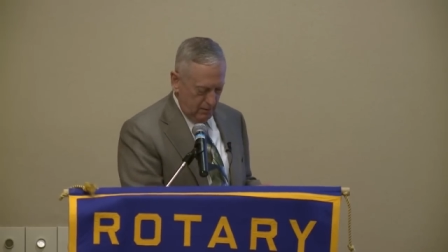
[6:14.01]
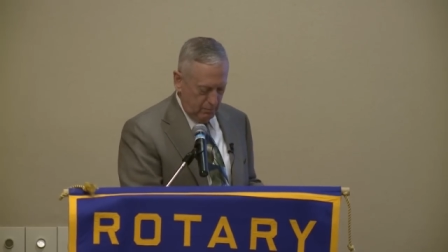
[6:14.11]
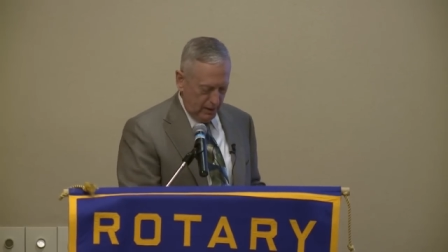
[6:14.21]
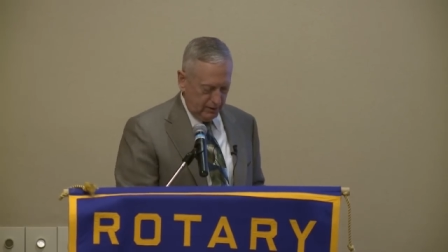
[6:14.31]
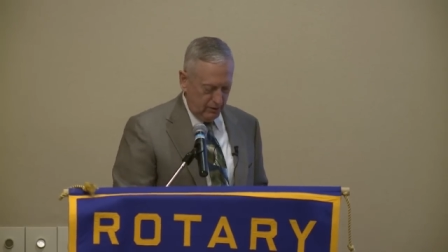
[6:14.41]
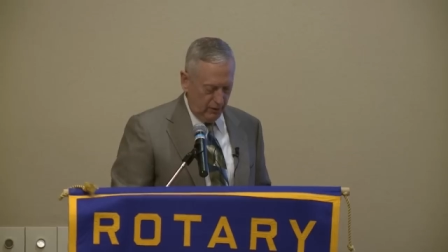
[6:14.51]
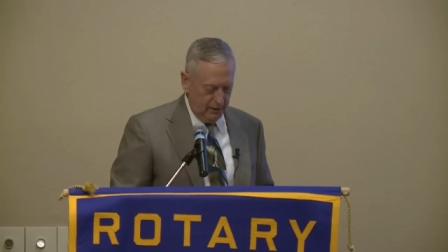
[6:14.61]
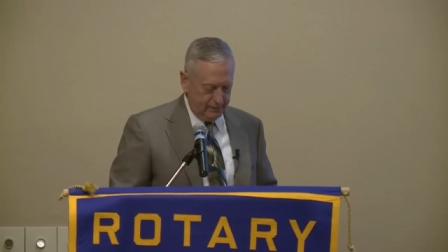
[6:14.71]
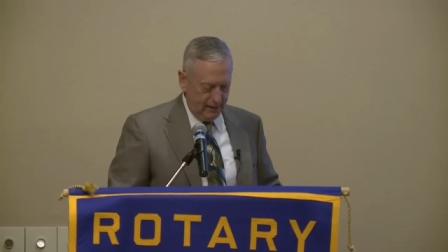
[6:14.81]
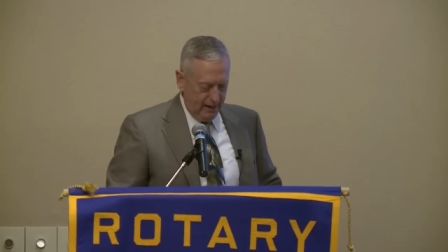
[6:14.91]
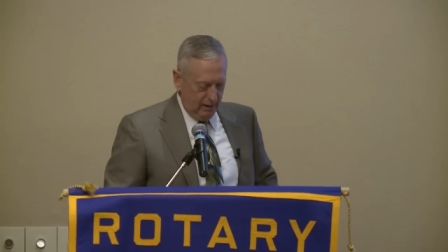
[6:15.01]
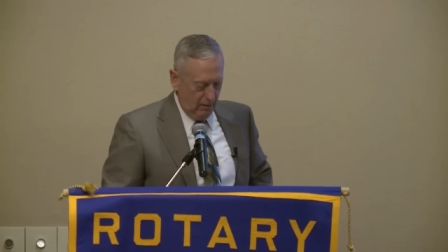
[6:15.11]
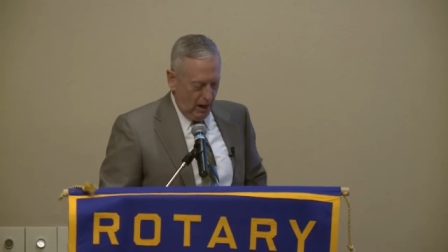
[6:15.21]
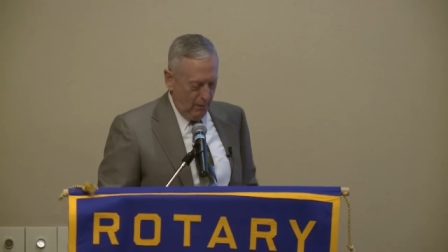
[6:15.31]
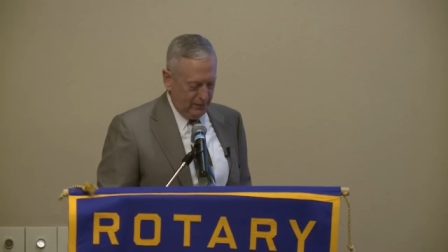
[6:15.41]
But there is
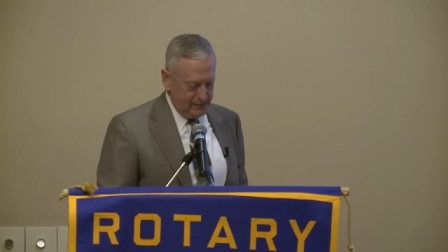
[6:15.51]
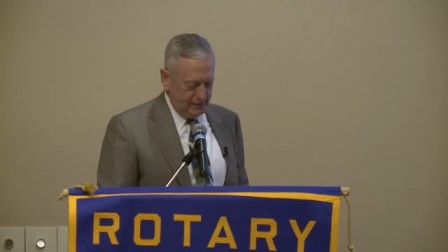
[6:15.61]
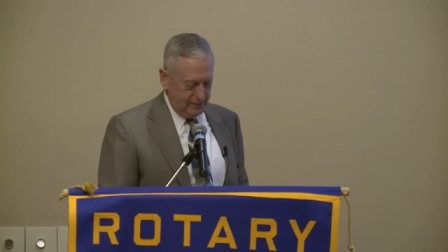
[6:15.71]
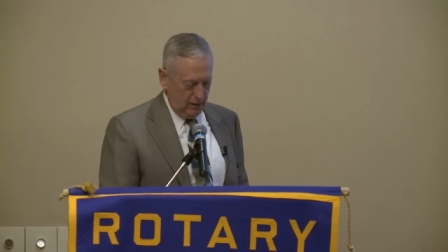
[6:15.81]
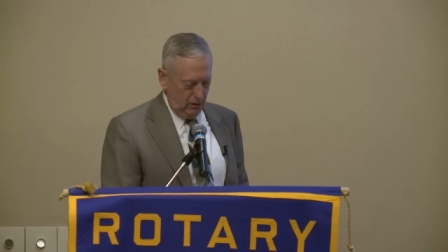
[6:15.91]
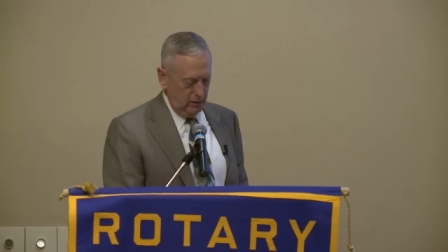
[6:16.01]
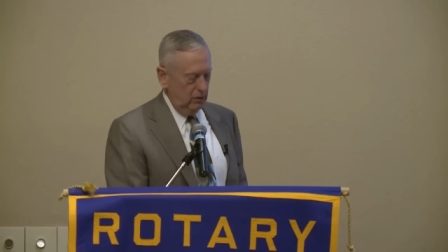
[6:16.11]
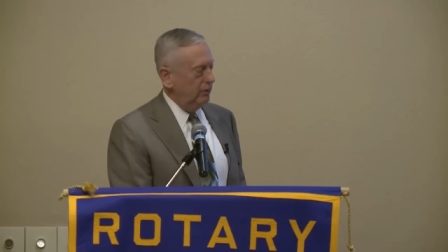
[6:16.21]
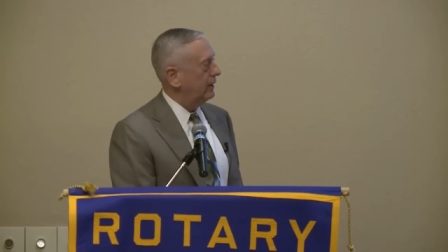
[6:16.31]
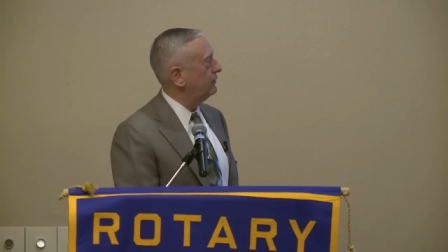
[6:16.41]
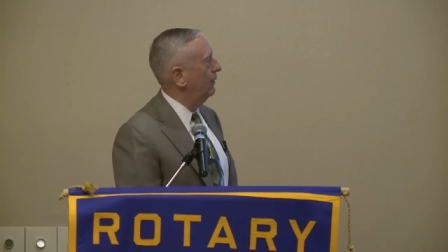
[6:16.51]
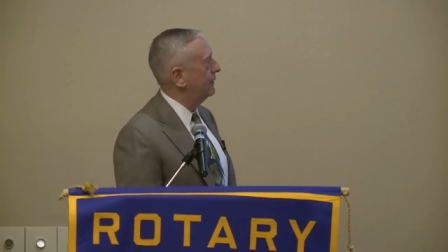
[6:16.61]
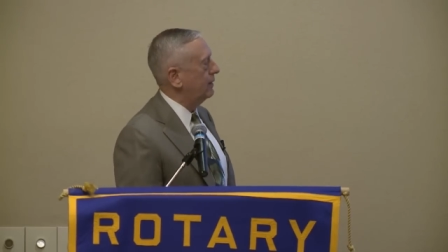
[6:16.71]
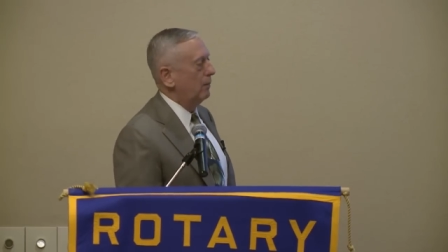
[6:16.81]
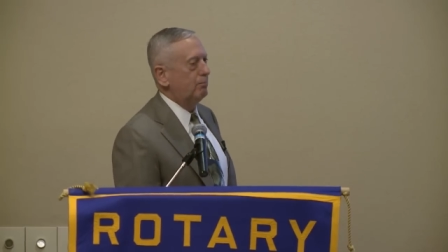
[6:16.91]
a, I would just tell you that
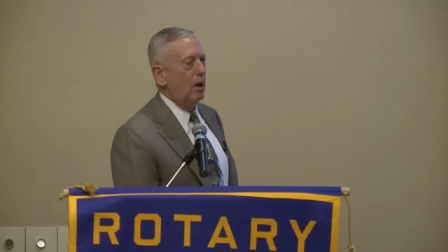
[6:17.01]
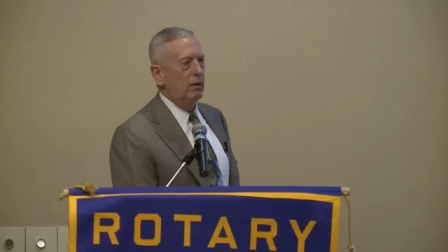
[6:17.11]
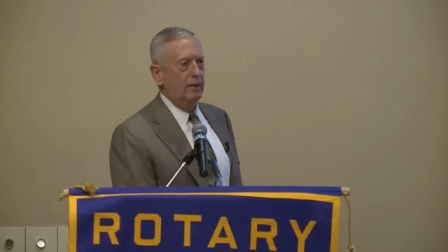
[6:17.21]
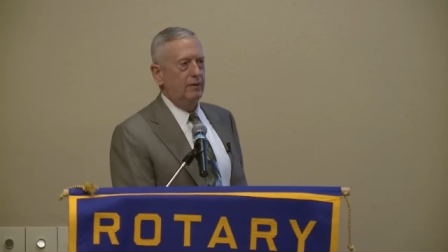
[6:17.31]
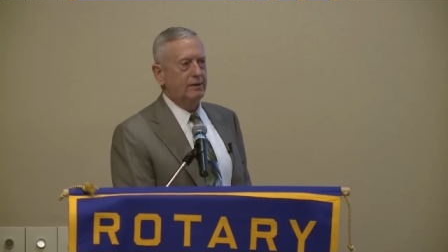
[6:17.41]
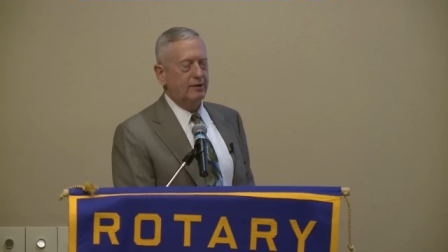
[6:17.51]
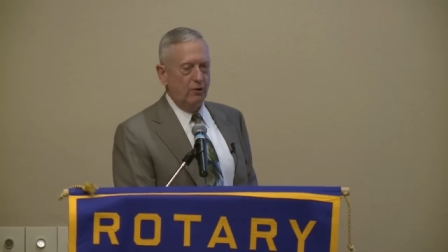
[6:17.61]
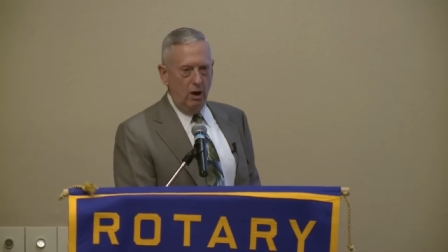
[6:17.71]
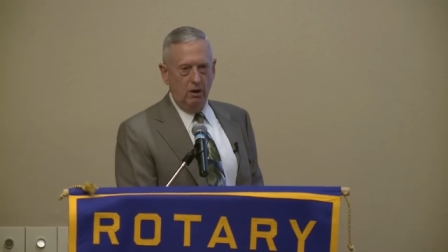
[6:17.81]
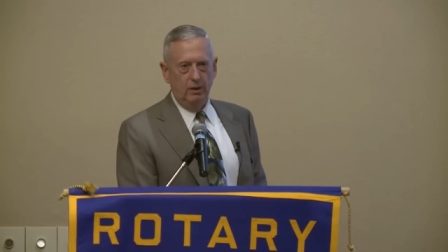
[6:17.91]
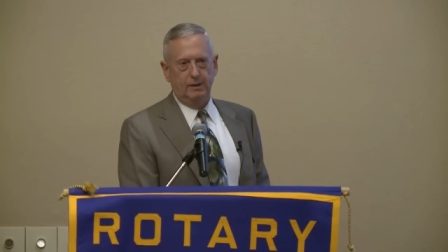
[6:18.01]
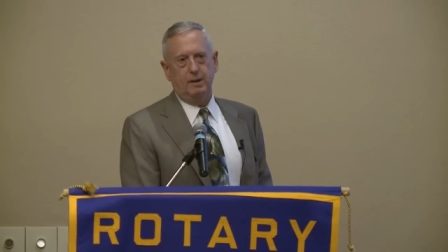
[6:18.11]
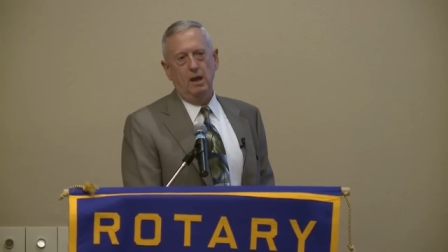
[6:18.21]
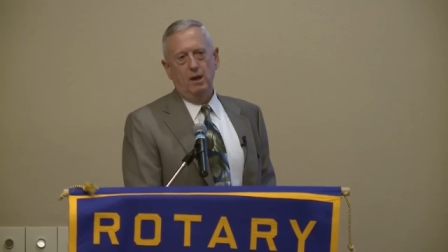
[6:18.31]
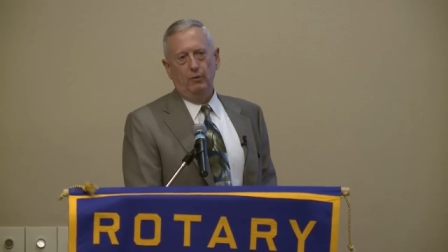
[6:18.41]
there's uh, probably the strongest
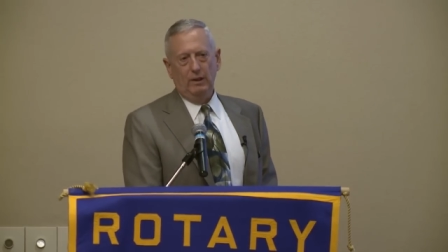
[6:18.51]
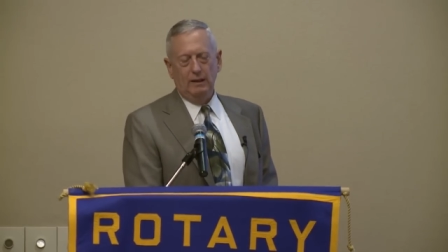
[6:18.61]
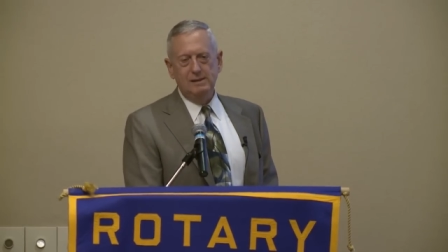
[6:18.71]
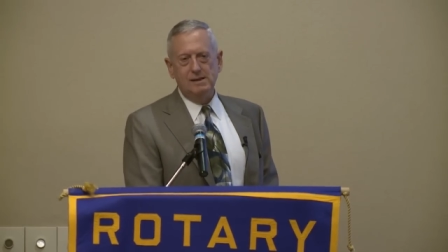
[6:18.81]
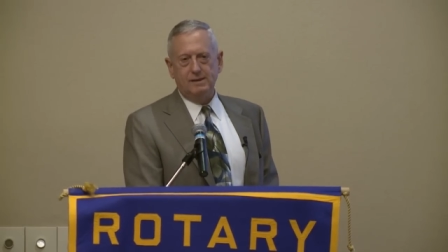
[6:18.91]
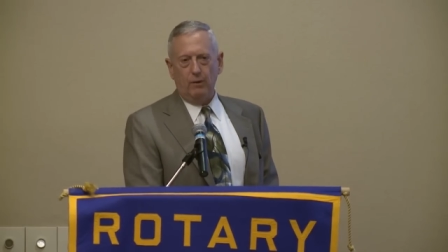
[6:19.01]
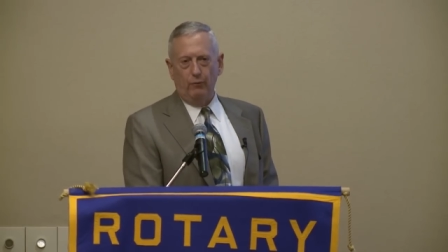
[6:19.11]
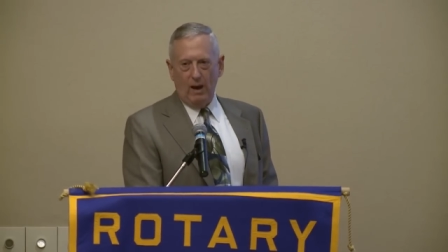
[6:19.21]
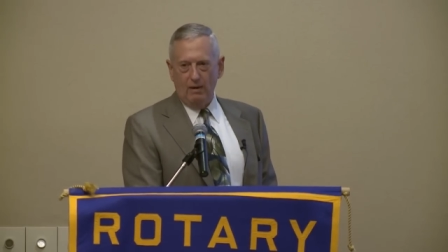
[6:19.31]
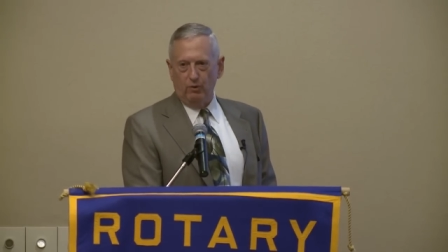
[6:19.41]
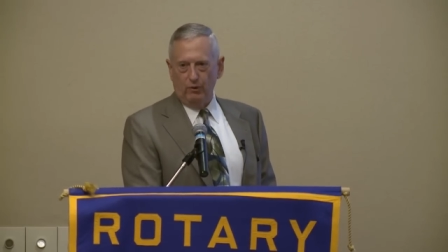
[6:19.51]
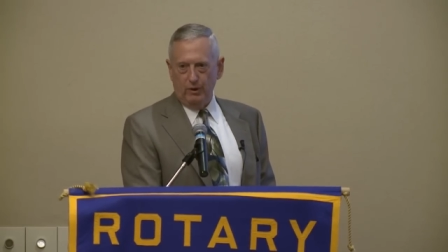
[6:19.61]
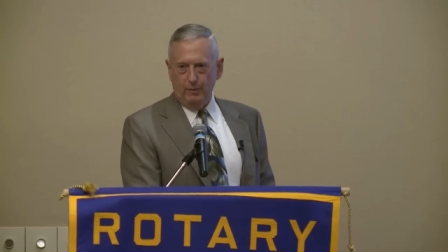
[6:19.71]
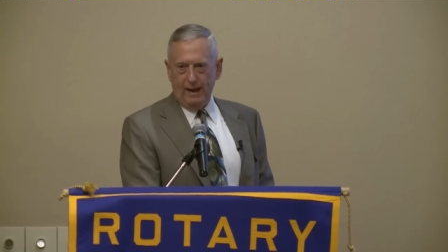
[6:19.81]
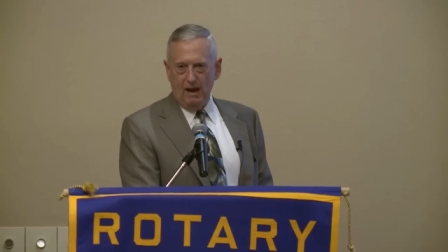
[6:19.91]
religious rivalry
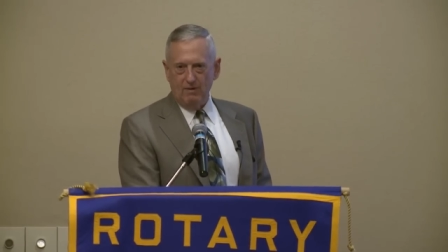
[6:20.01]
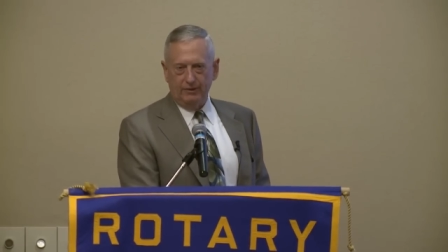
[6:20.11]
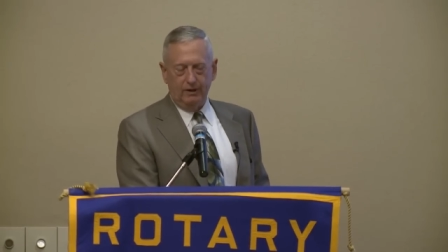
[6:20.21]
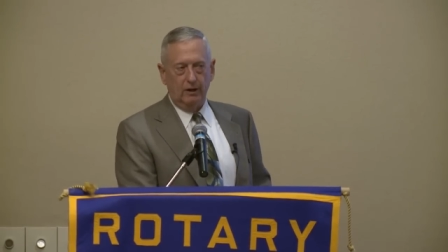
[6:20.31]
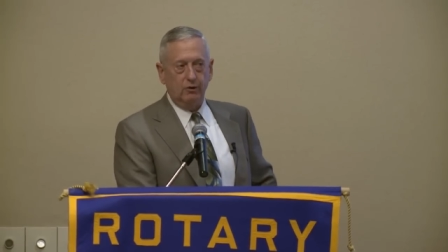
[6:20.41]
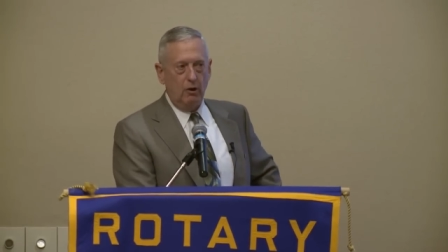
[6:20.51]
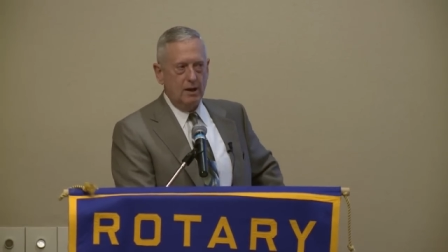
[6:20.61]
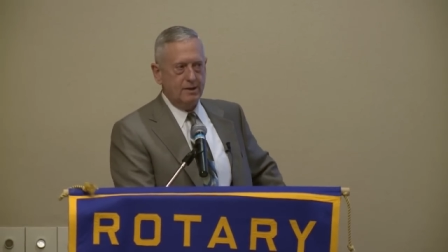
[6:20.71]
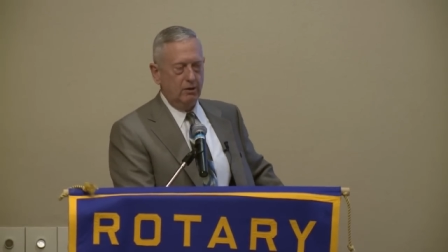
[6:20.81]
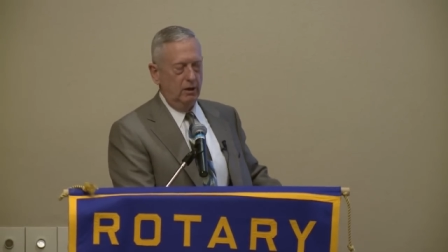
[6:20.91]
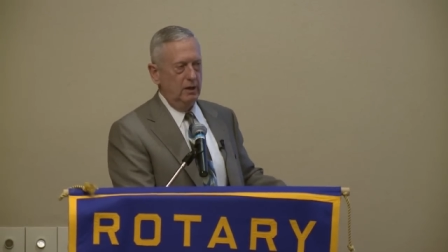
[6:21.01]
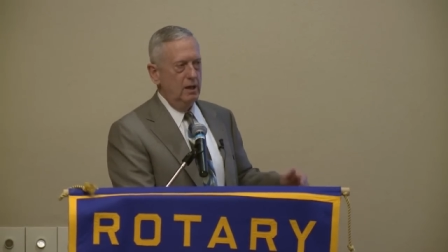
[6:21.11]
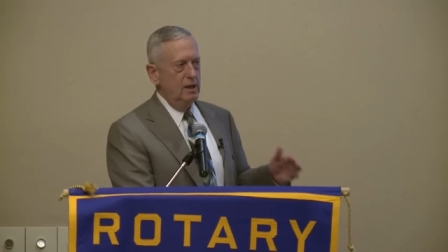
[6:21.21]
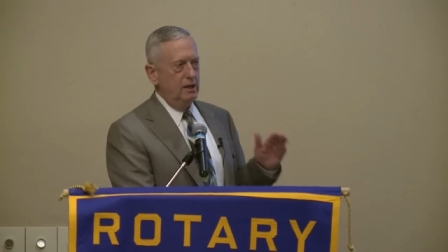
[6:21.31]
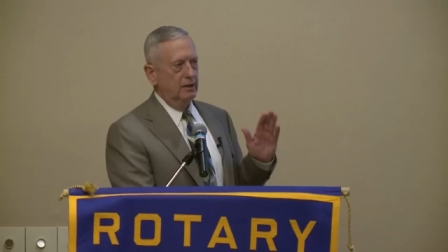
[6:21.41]
we have out there, cross-current,
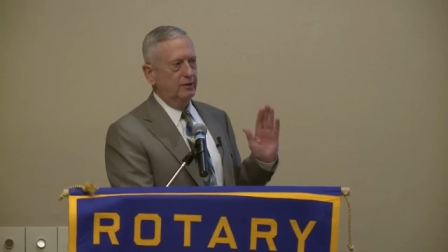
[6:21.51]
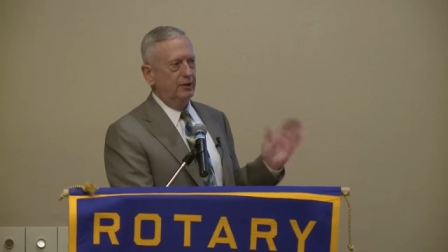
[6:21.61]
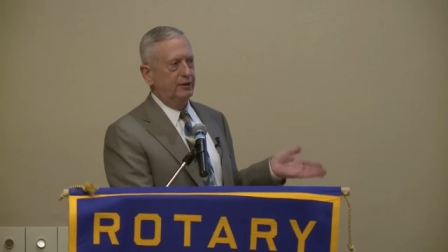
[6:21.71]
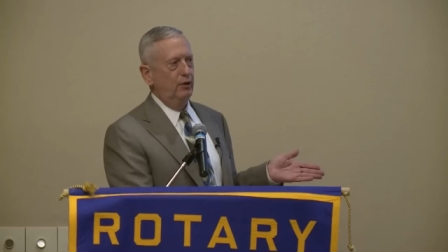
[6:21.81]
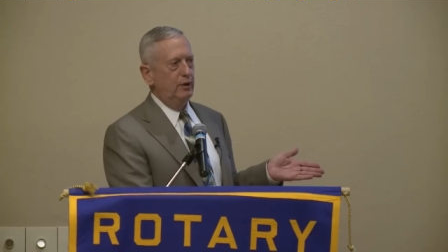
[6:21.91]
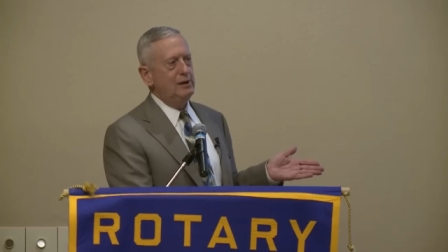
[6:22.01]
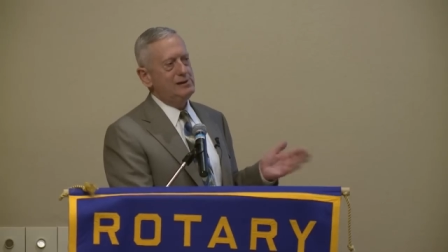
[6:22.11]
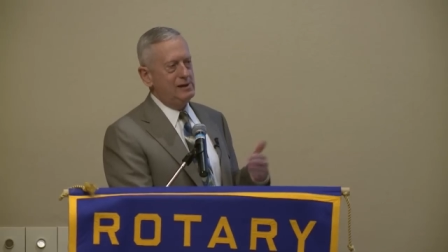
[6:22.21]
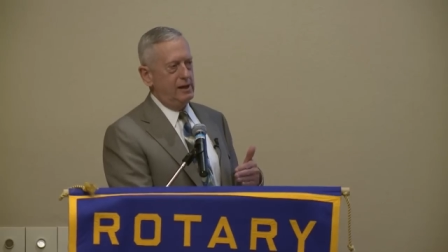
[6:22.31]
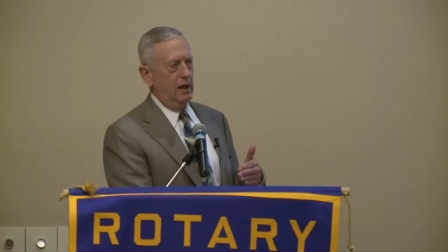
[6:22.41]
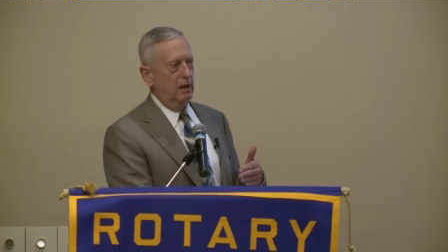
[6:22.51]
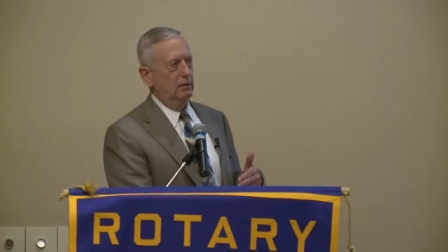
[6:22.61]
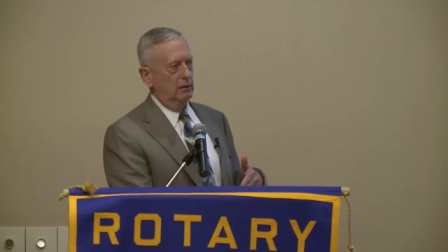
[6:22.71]
is the Sunni Shia.